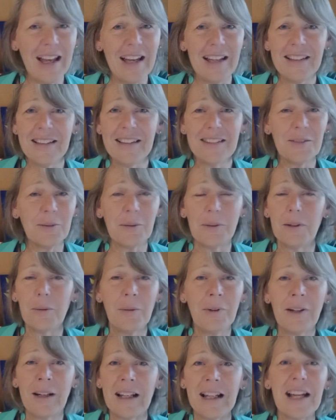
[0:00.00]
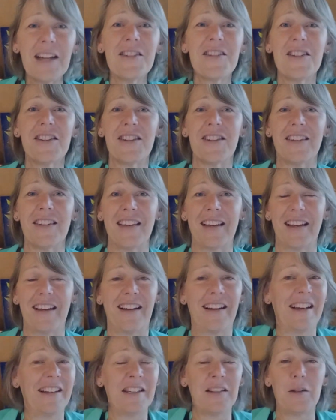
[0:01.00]
And we're allowed to do
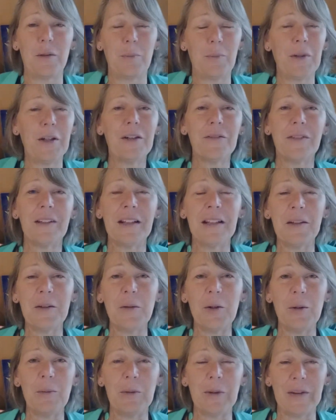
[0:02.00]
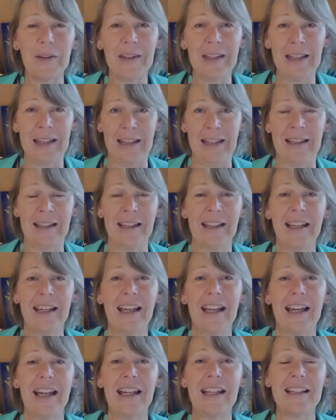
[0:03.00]
that, and it's a perfectly normal thing.
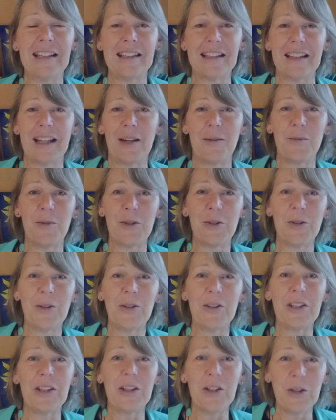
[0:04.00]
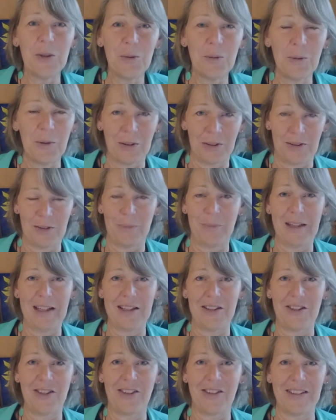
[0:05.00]
And I'm sure you want to
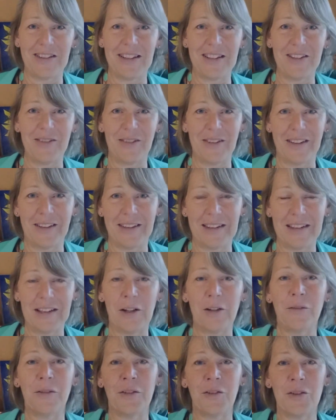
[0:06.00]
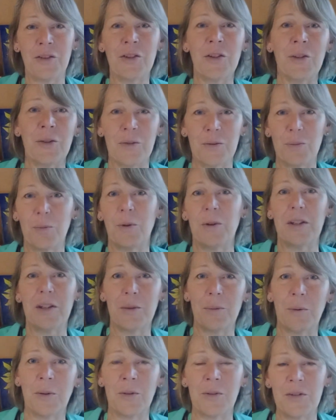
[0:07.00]
make choices for yourself and choose what
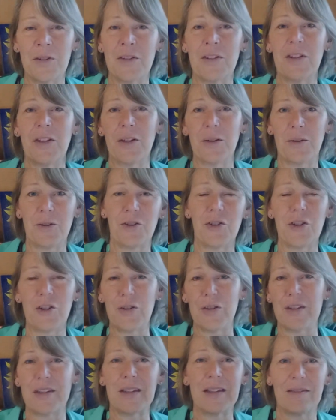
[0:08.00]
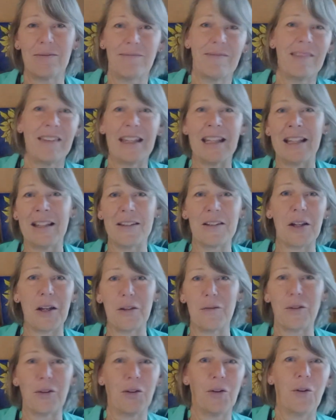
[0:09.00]
you want to do and choose things
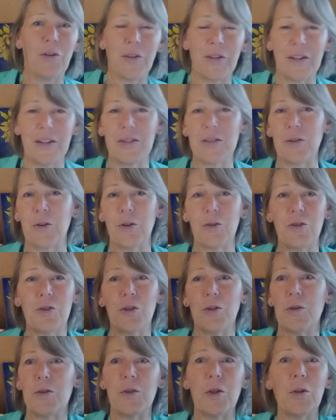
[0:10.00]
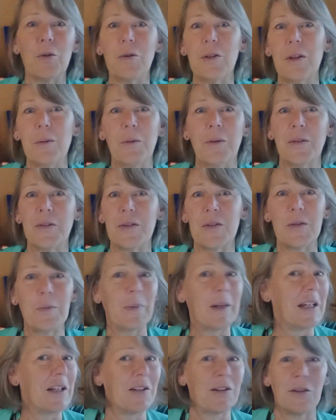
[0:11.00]
over others, or choose who you want to
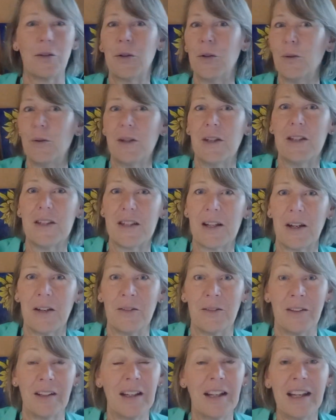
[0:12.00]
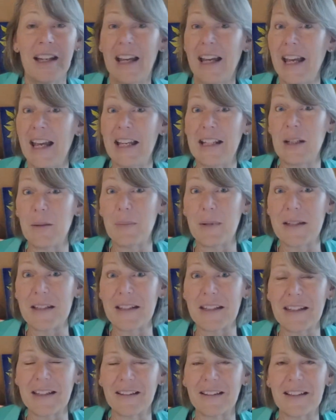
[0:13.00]
speak to, who you don't at any
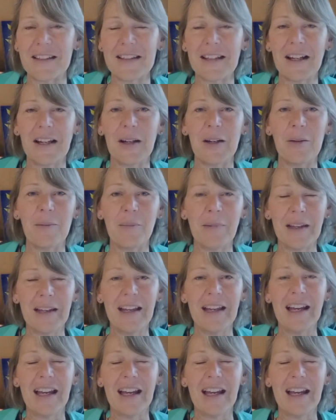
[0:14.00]
particular time.